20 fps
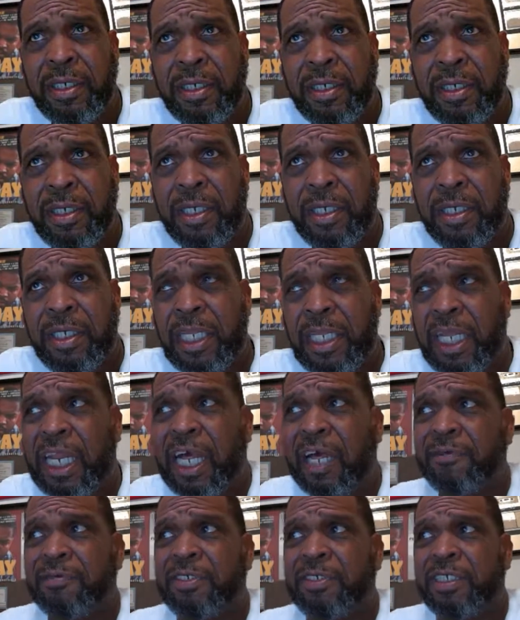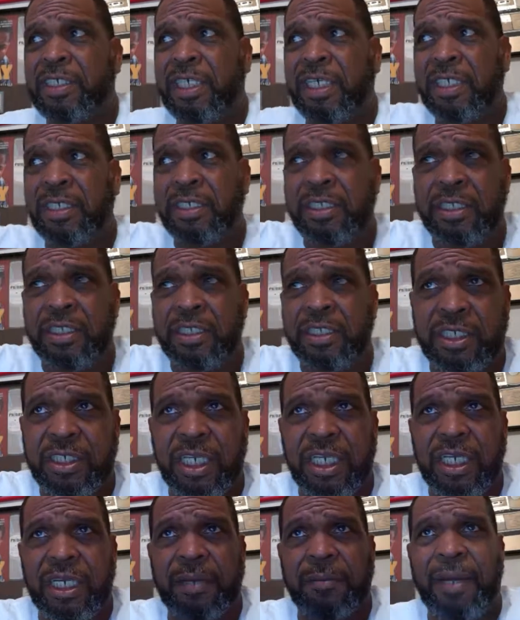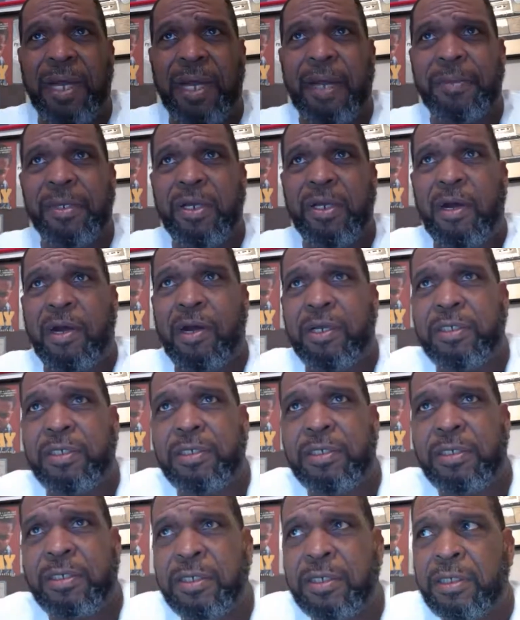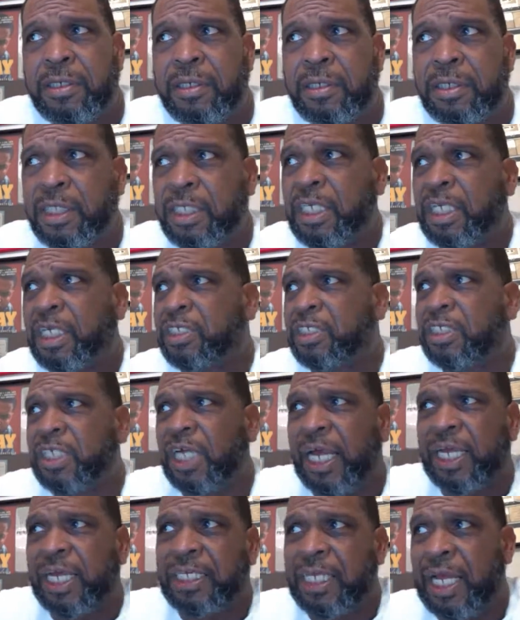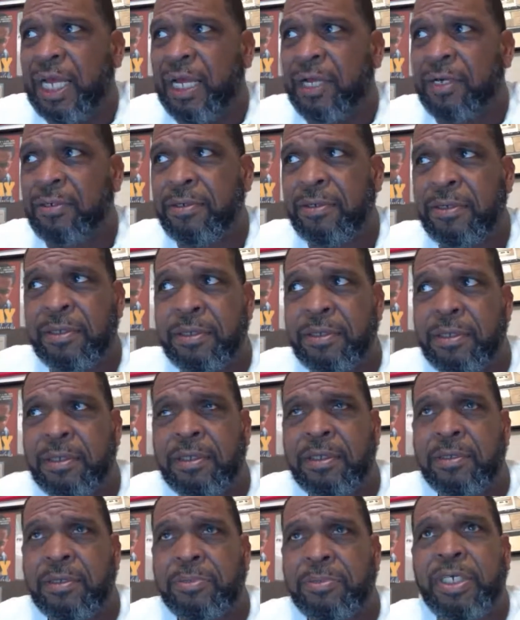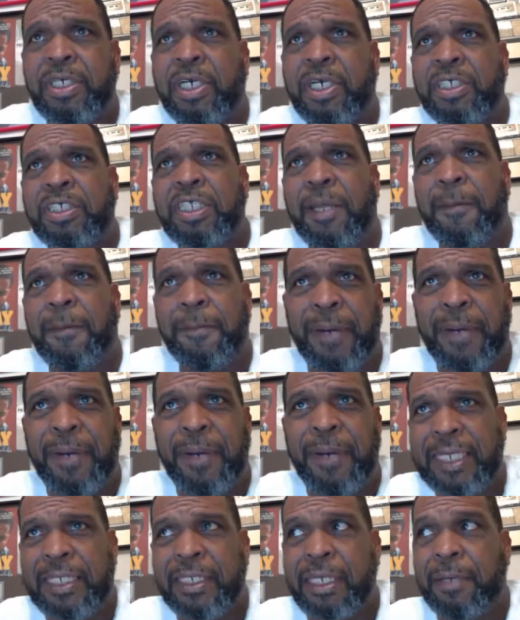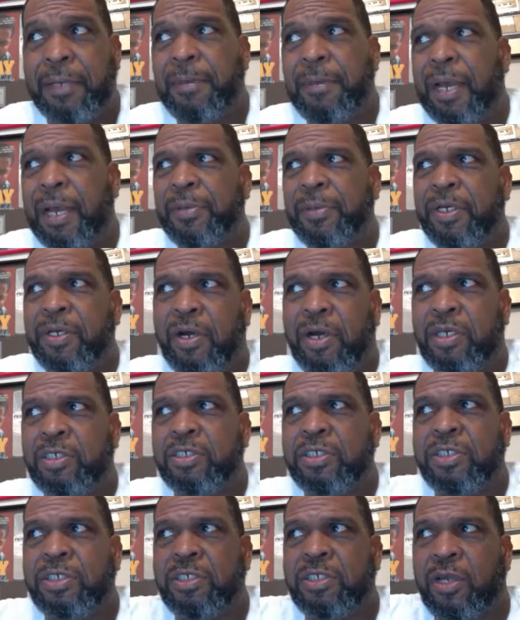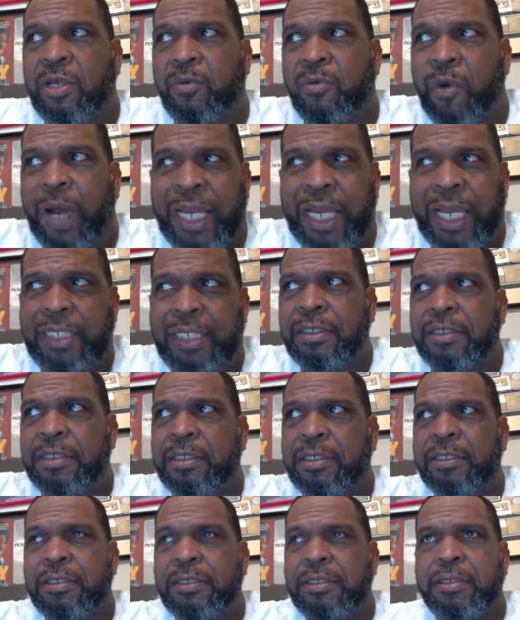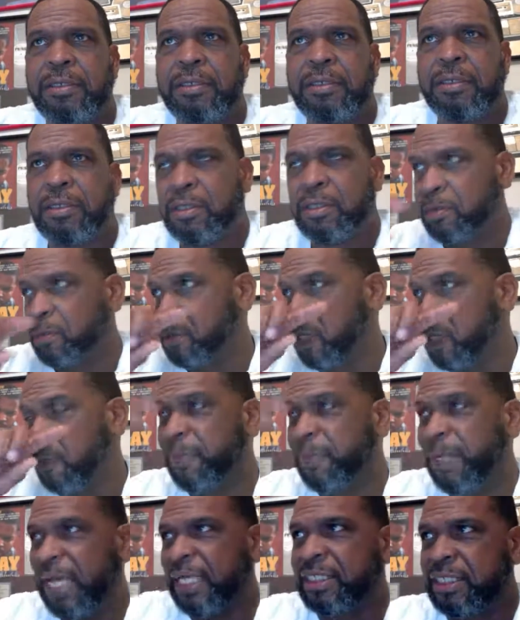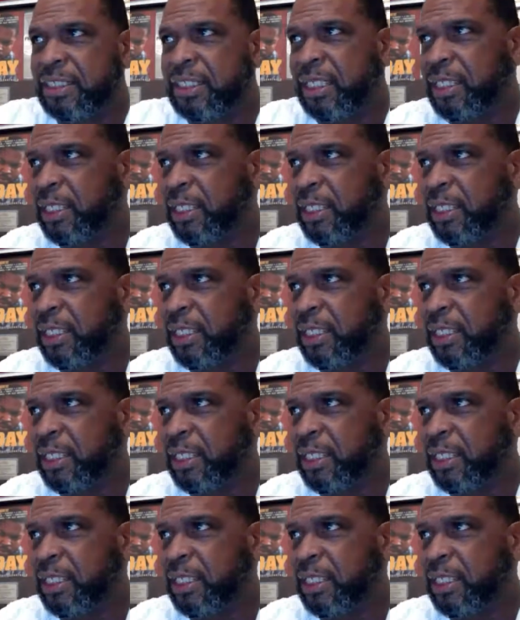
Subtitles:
that I've sent to the city of Miami Gardens to get shot down because they black and Miami Gardens is a black city?